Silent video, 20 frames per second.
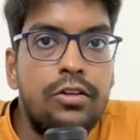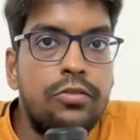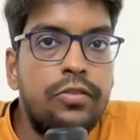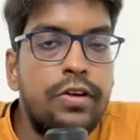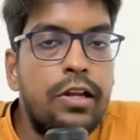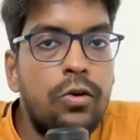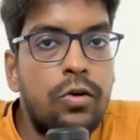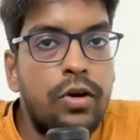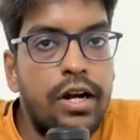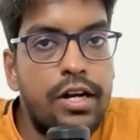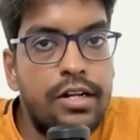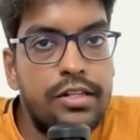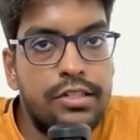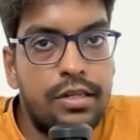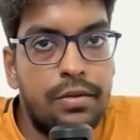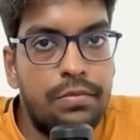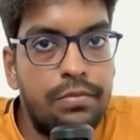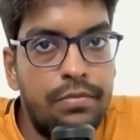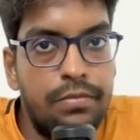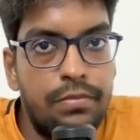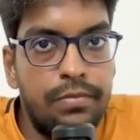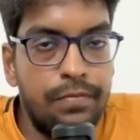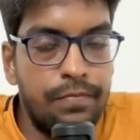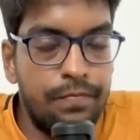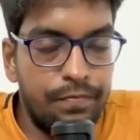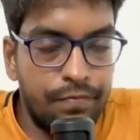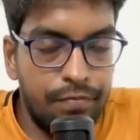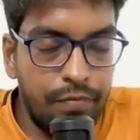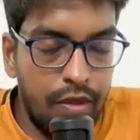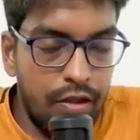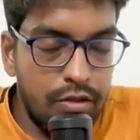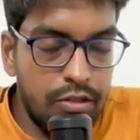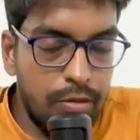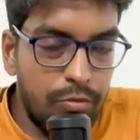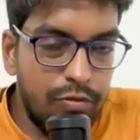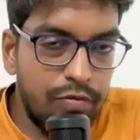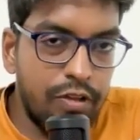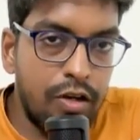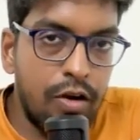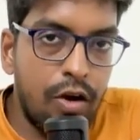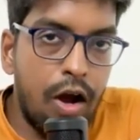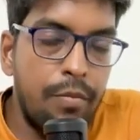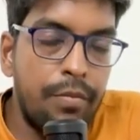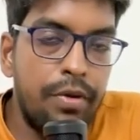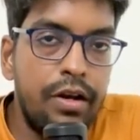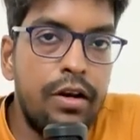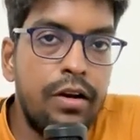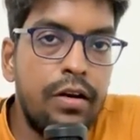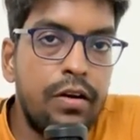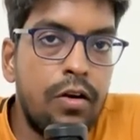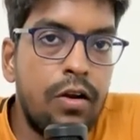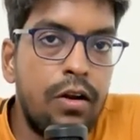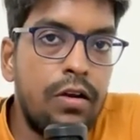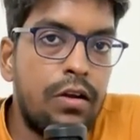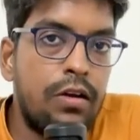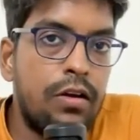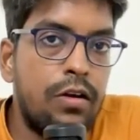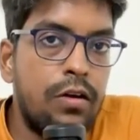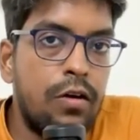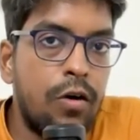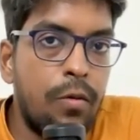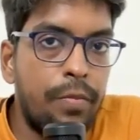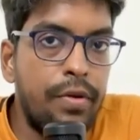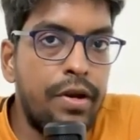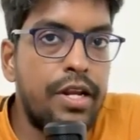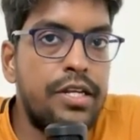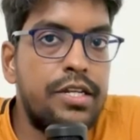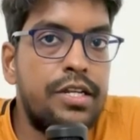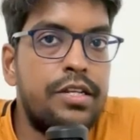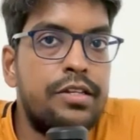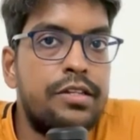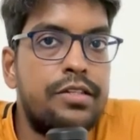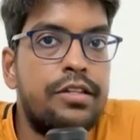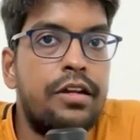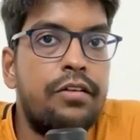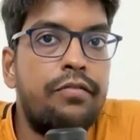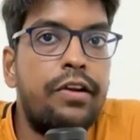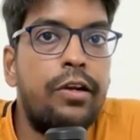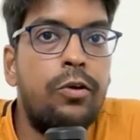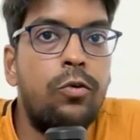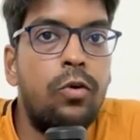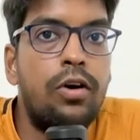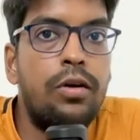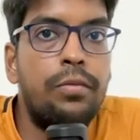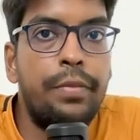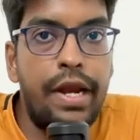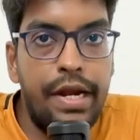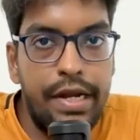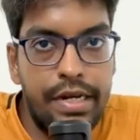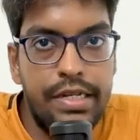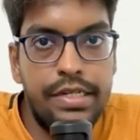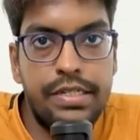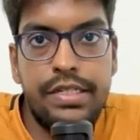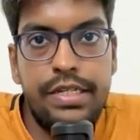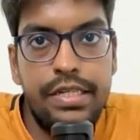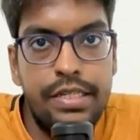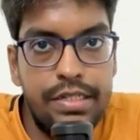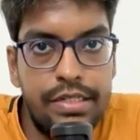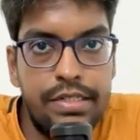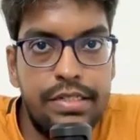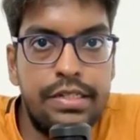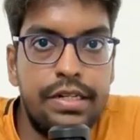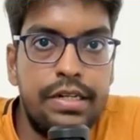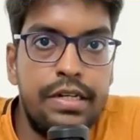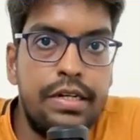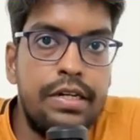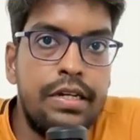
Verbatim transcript: We'll look at some, some of the common operations that we do on matrices